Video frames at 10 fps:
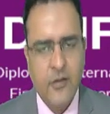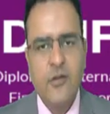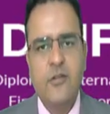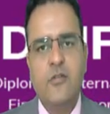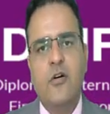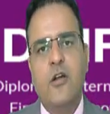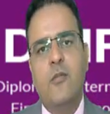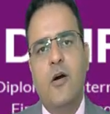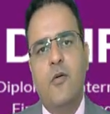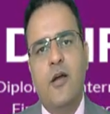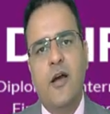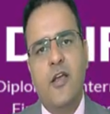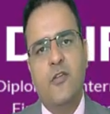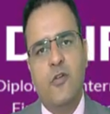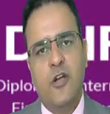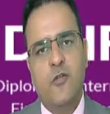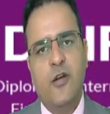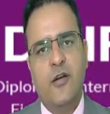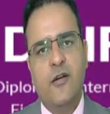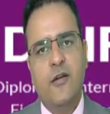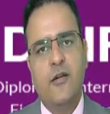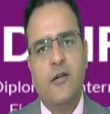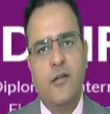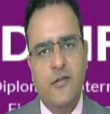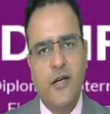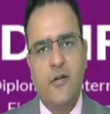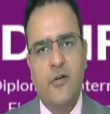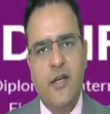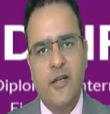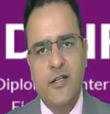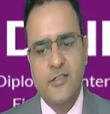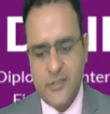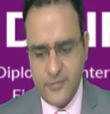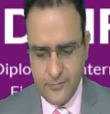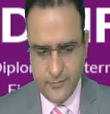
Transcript: This is all about IAS 41, the standard on agriculture.